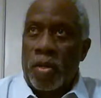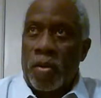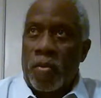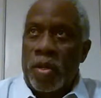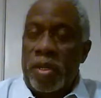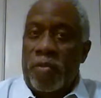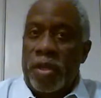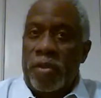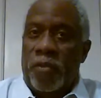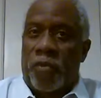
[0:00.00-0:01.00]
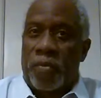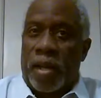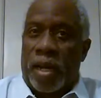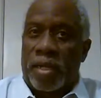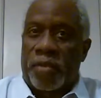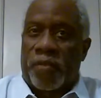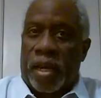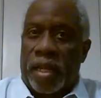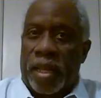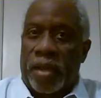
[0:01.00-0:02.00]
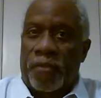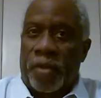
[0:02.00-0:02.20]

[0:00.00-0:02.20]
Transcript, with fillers: we greet you from God the Father and